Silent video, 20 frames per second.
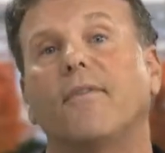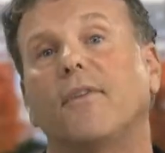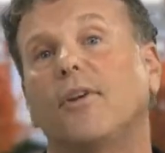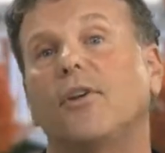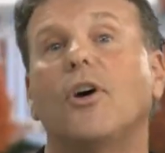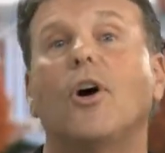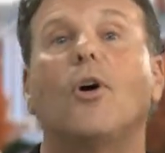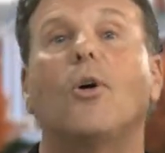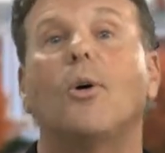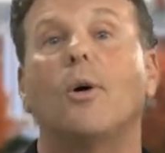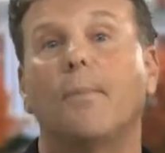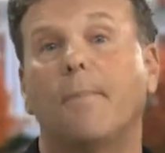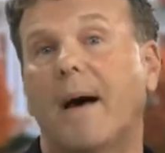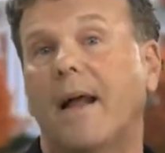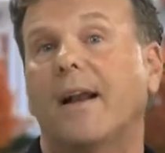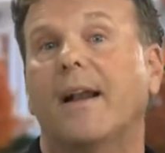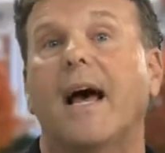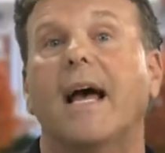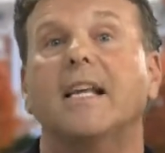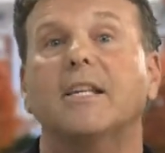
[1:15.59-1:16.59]
If you know
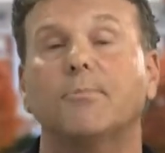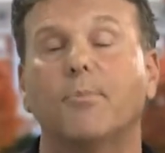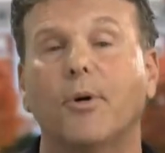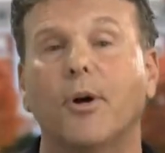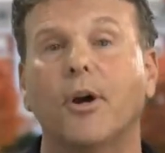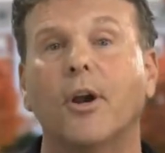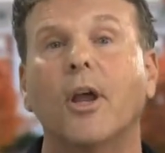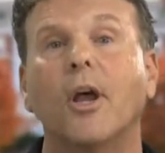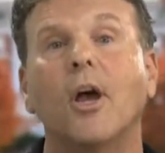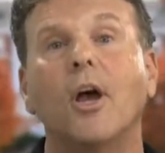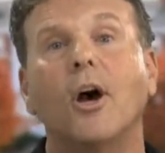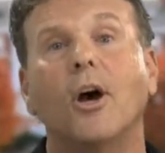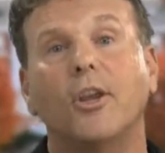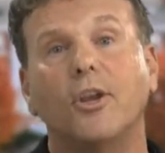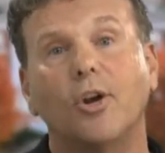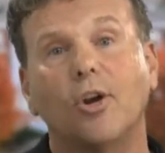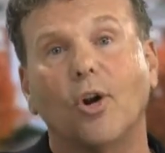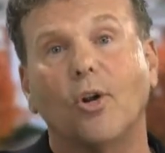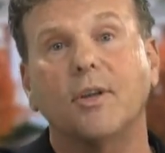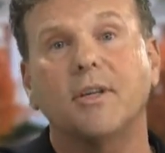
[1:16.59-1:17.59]
about an iceberg,
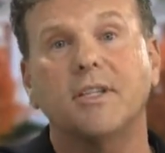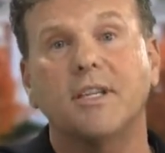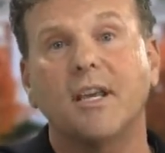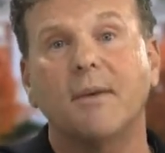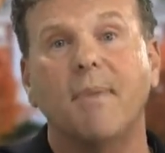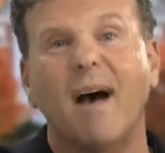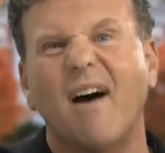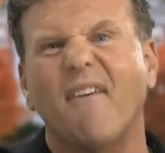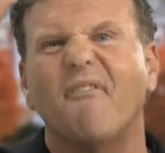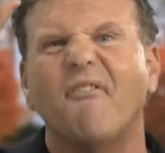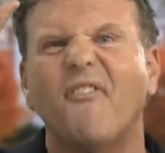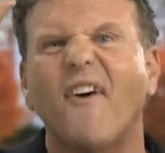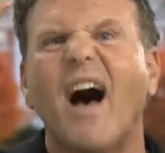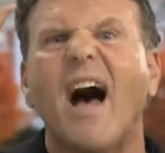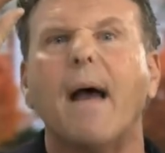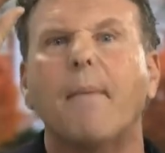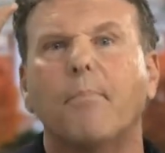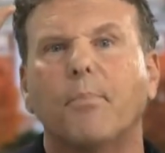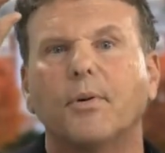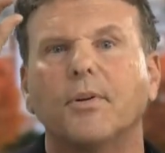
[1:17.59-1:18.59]
you can only see about
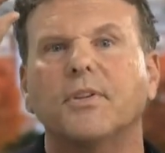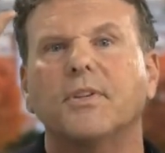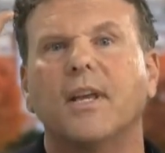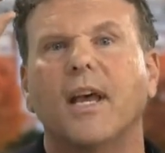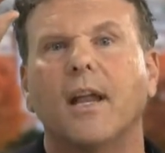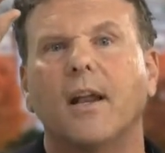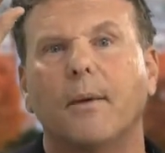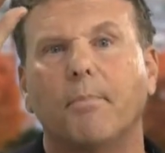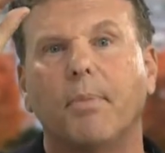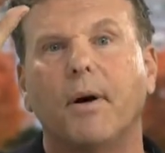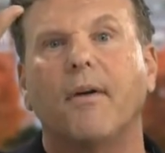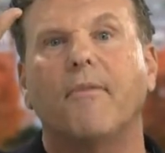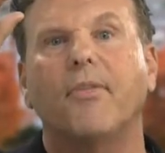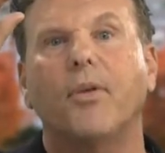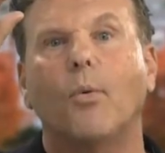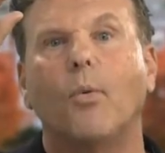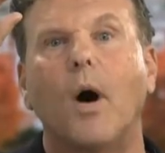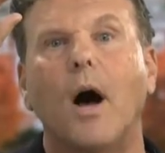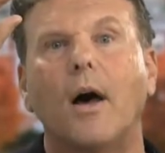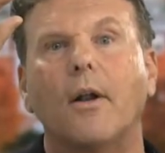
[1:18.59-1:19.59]
5% above
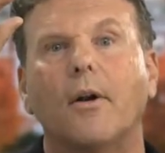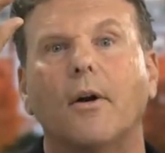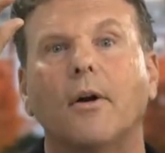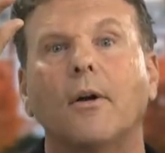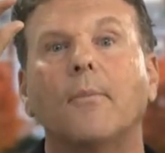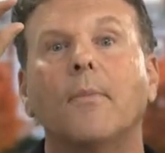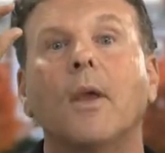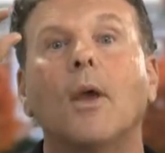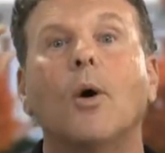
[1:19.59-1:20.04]
the water.